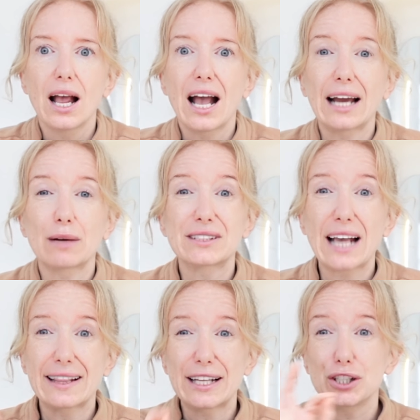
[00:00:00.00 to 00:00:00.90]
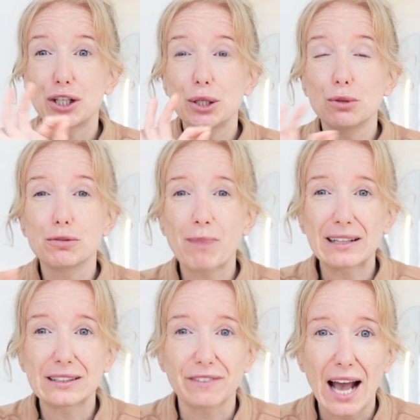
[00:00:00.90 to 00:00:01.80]
and I was getting this huge
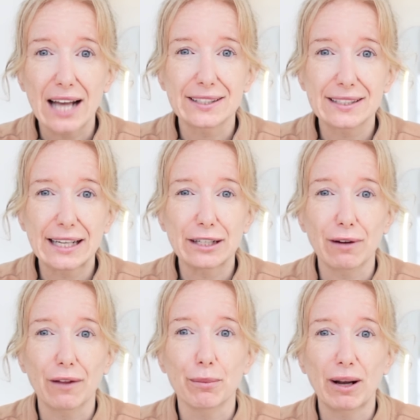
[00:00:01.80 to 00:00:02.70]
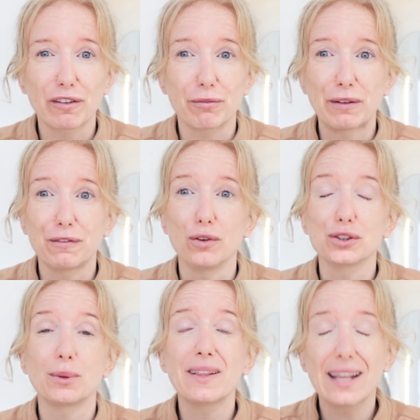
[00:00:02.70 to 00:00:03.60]
band of hard skin around the back of my foot.
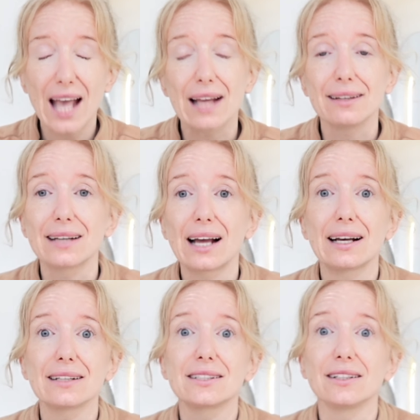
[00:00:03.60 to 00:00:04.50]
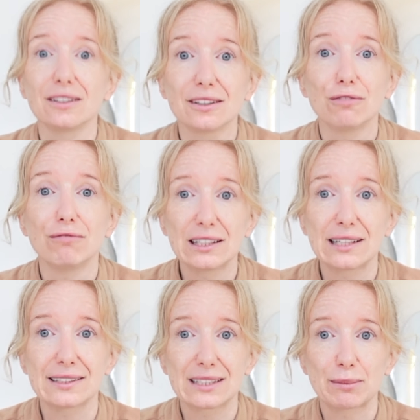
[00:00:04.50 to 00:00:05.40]
So in the end I had to
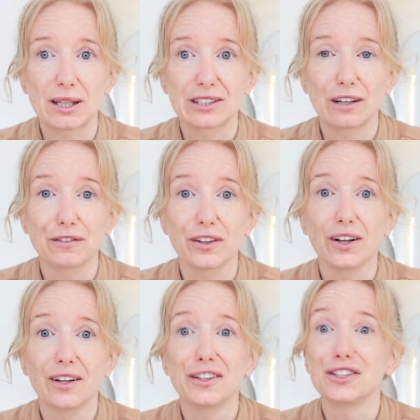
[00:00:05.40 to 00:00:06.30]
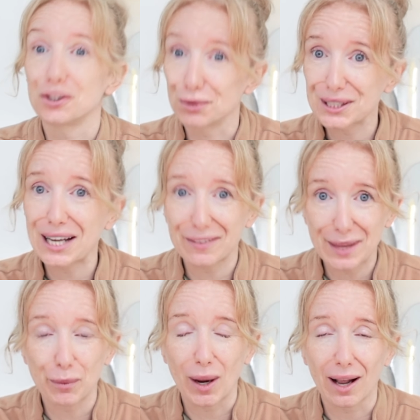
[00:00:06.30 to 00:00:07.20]
realise to myself that the shoes had had
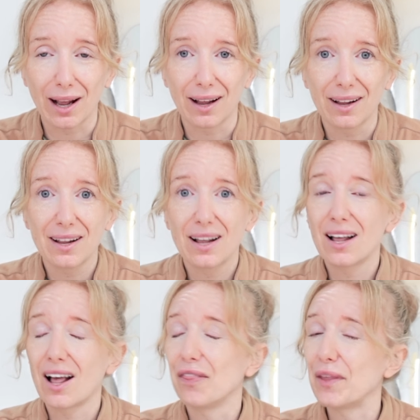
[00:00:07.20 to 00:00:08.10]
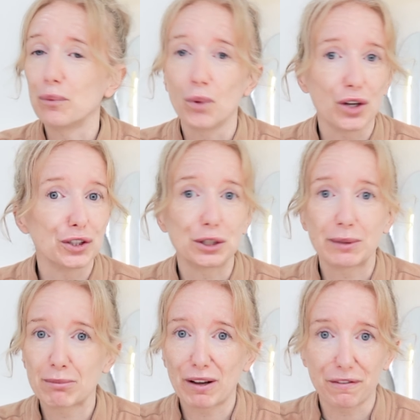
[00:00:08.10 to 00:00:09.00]
their wear and they weren't
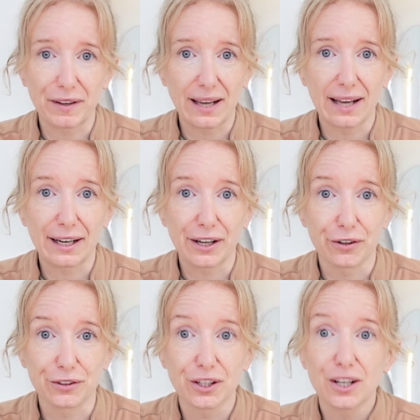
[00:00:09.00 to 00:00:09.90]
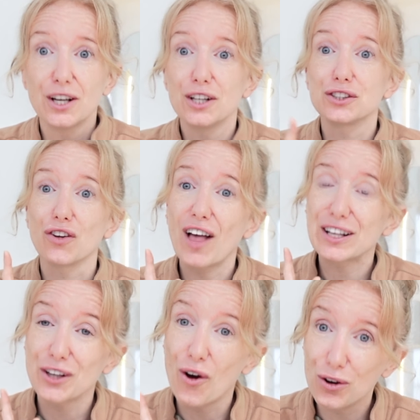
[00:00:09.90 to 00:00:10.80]
doing my feet any good. So
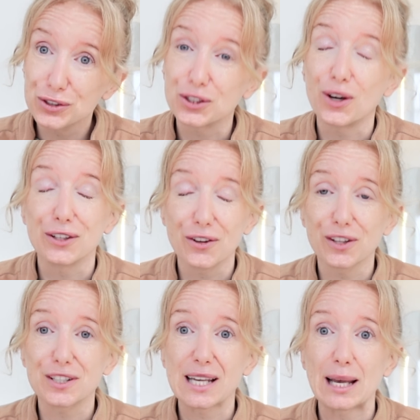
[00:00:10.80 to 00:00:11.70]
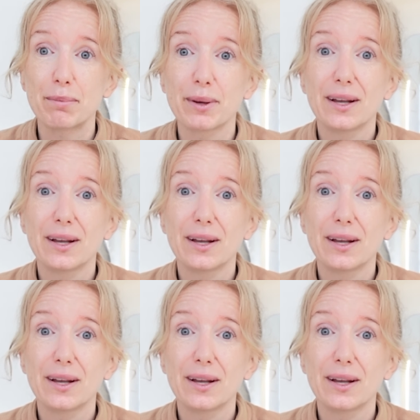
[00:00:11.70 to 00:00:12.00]
that's also another tip.